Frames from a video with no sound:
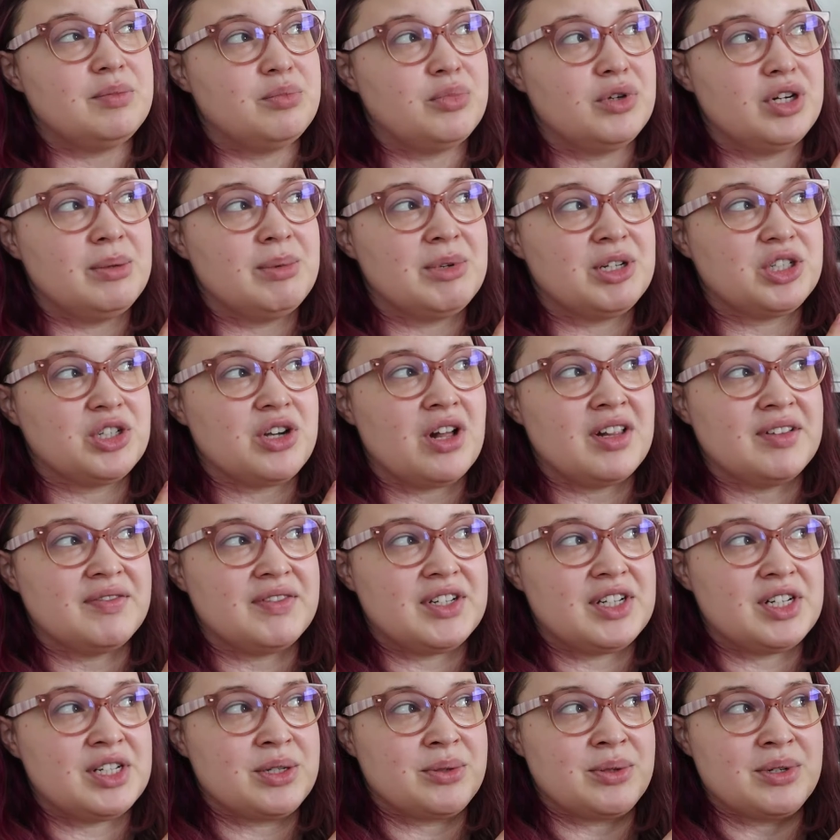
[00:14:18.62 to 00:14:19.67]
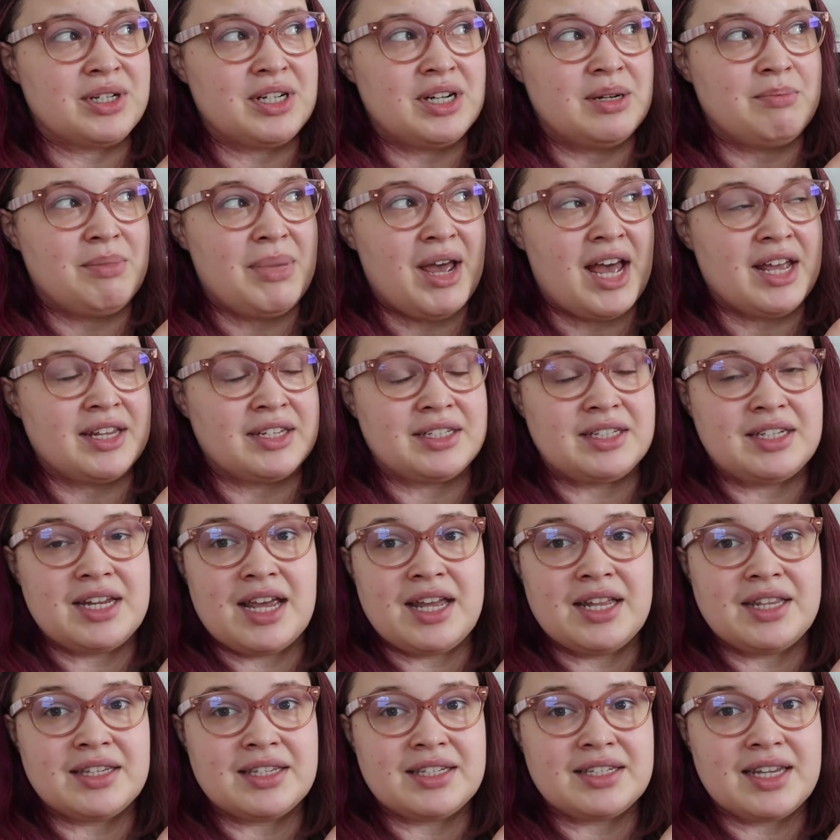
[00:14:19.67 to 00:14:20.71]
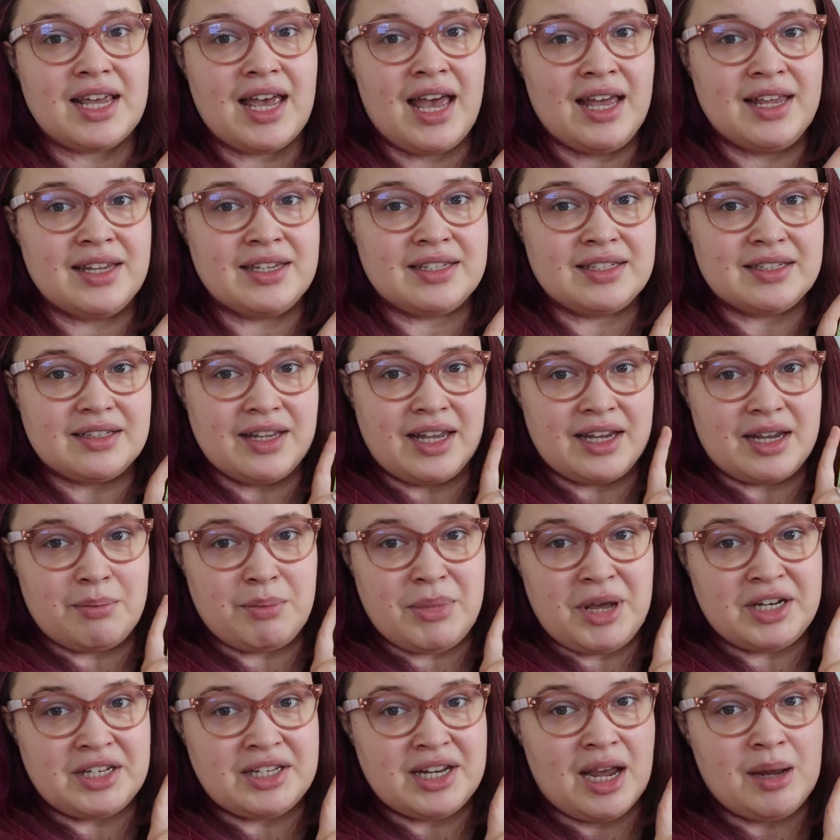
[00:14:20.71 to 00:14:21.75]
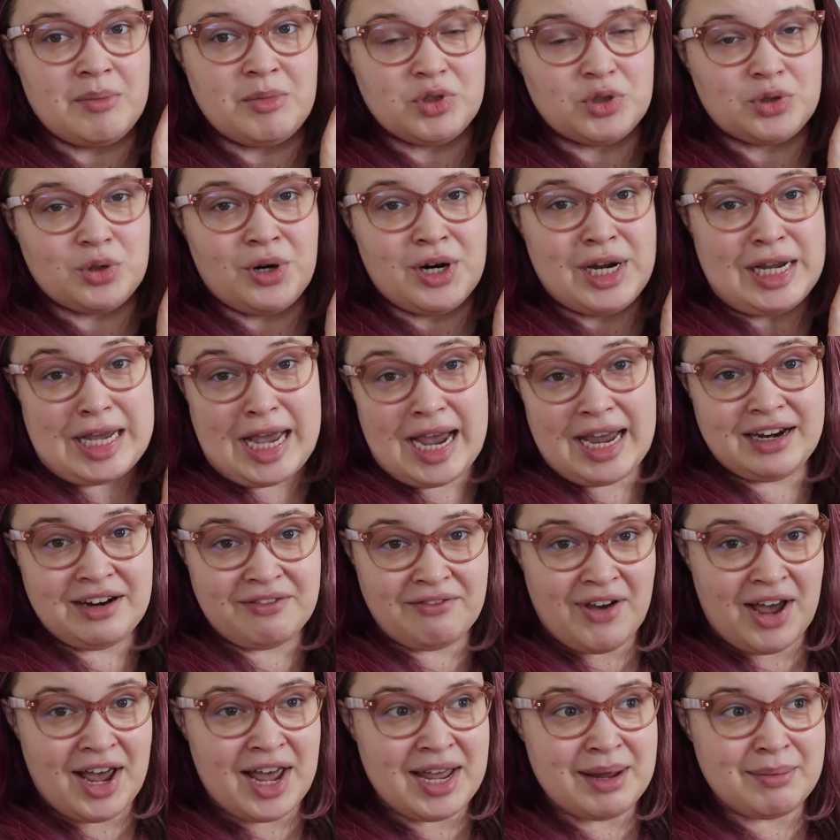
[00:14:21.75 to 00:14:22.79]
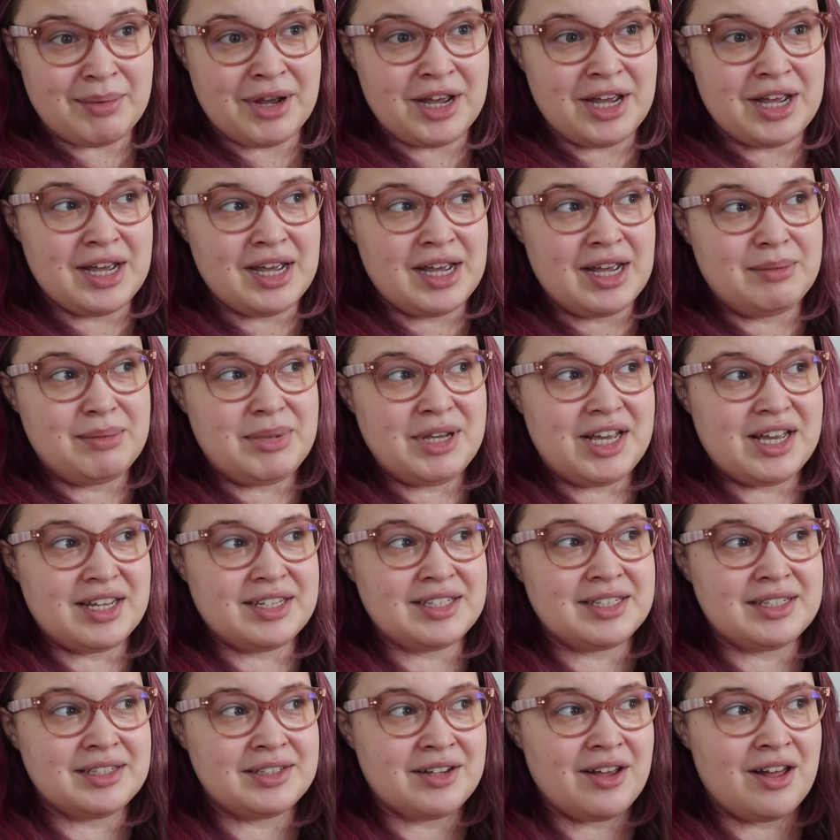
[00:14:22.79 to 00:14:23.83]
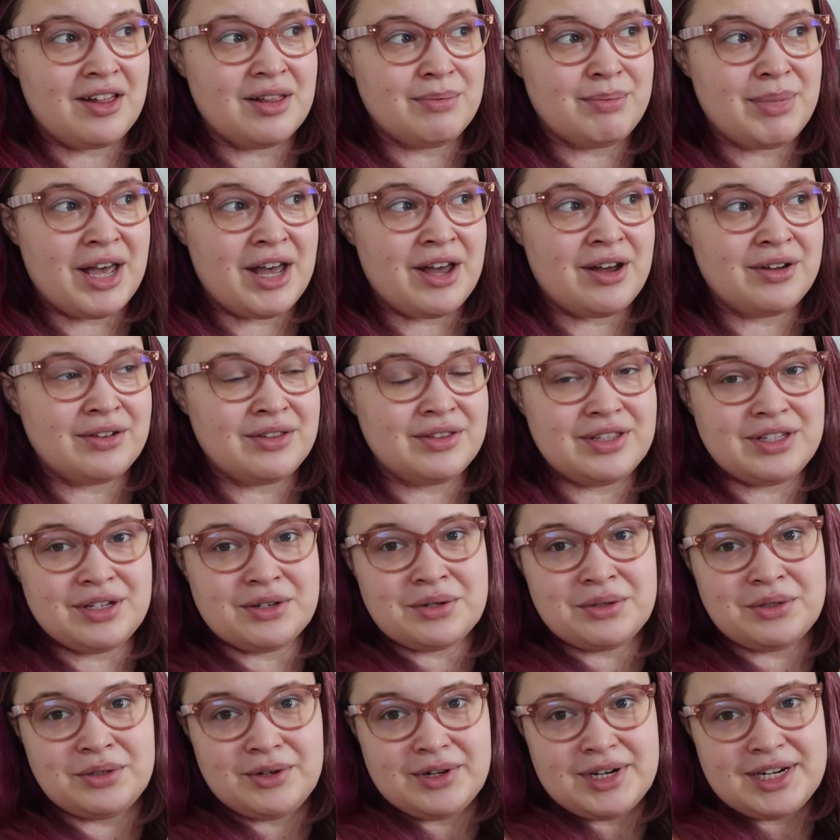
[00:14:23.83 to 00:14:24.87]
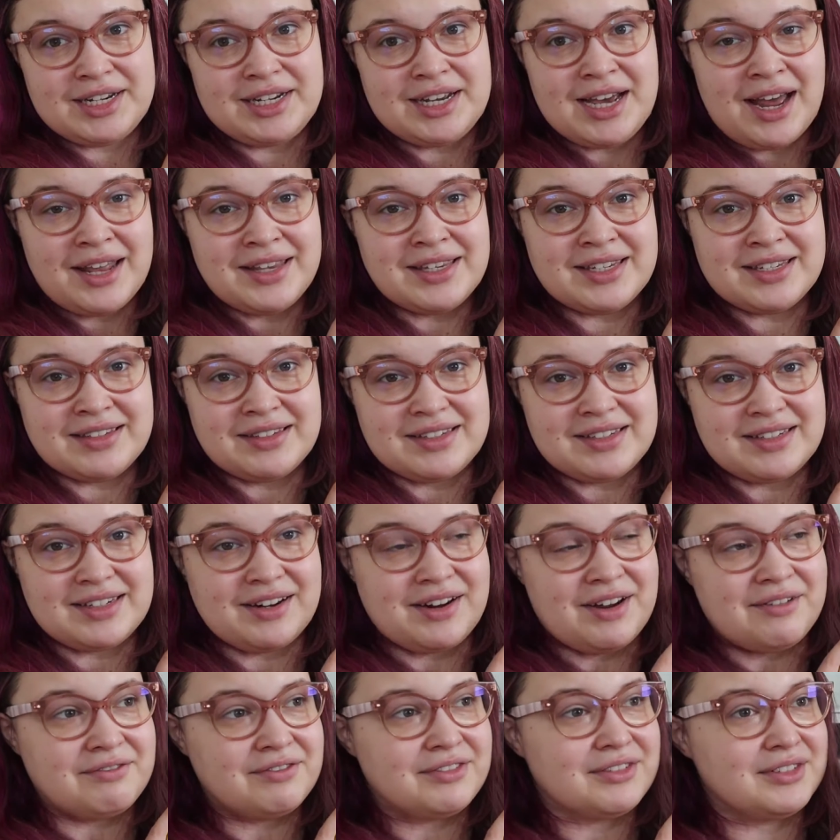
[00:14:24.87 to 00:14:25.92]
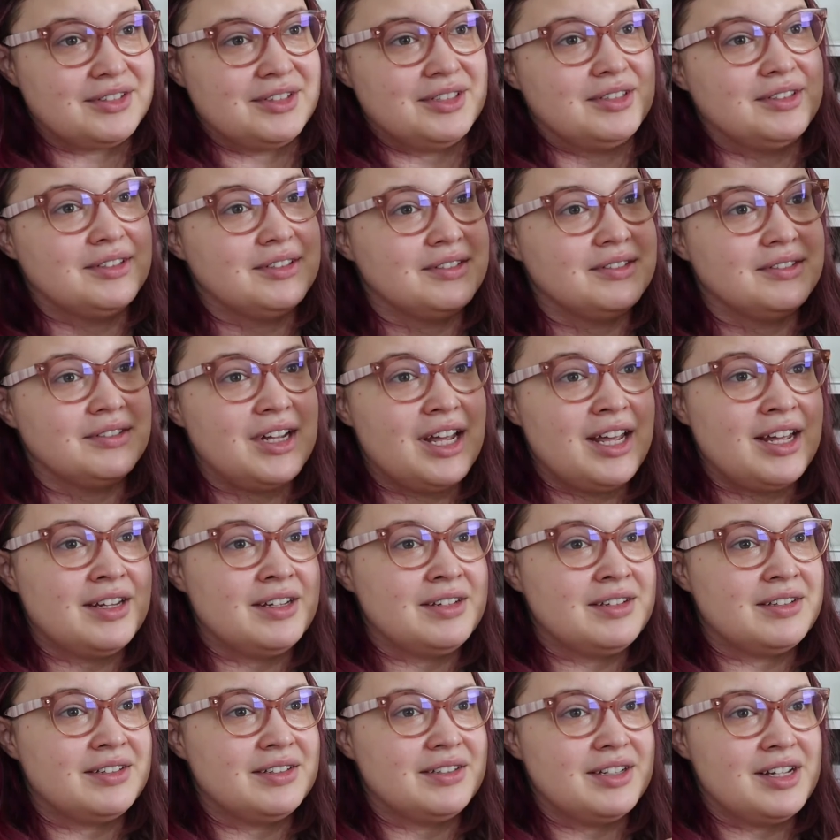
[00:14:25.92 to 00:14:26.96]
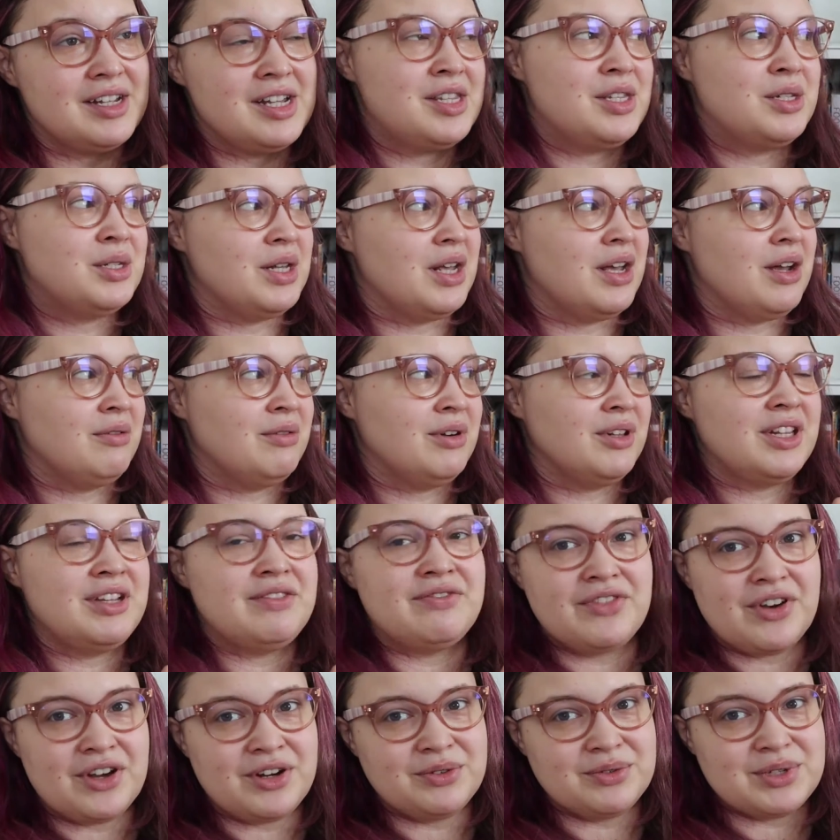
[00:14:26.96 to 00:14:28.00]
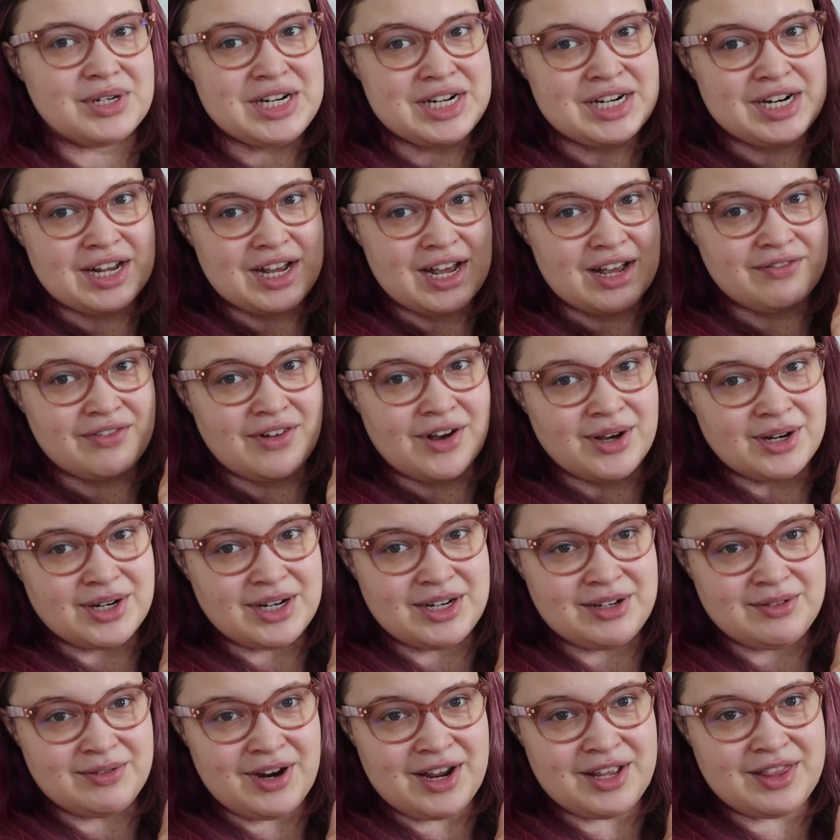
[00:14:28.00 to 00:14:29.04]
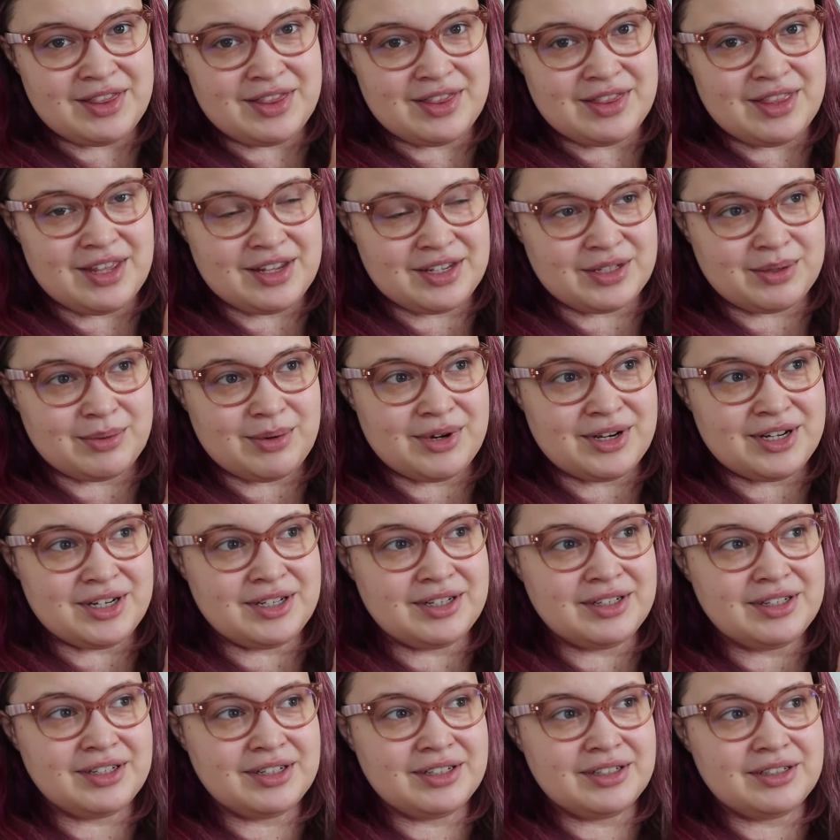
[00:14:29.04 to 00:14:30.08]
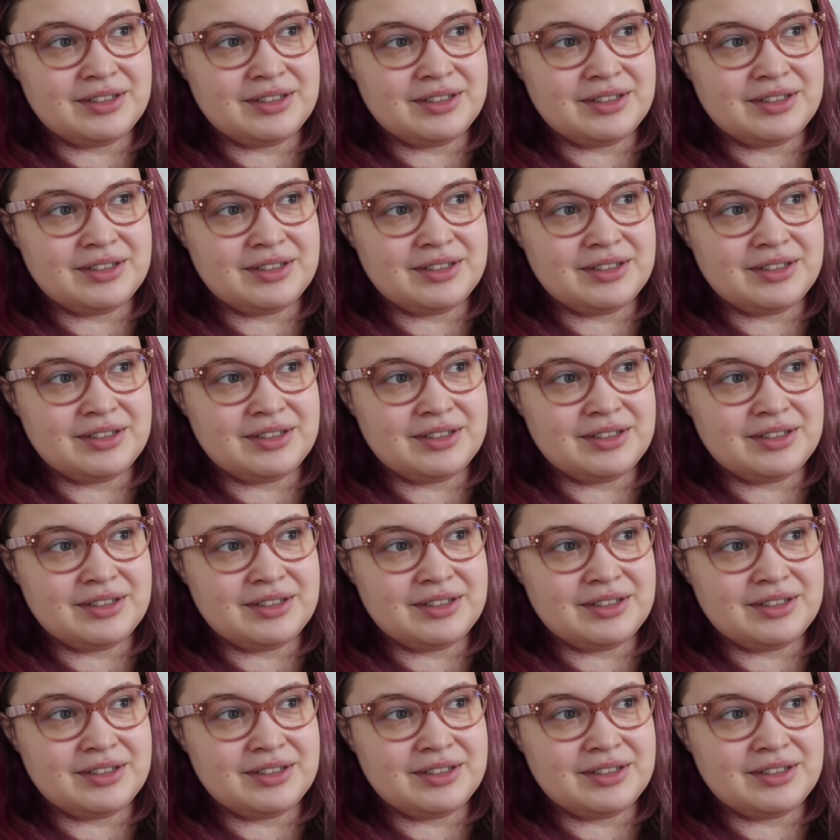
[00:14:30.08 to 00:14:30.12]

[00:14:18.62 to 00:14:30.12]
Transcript: pretty much all of it is written in past tense as like a bedtime story kind of vibe, because it's all about the old Greek gods and stuff. And it's a really fun read. I've already read this one.